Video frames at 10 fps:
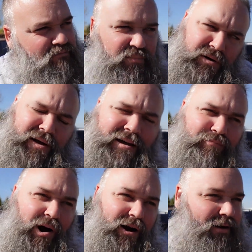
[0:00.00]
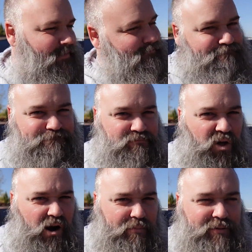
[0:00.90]
Put it back in park.
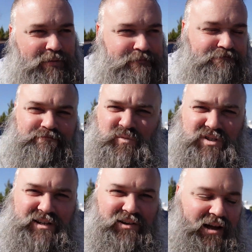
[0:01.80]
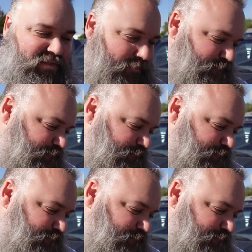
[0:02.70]
Nope. Still nothing.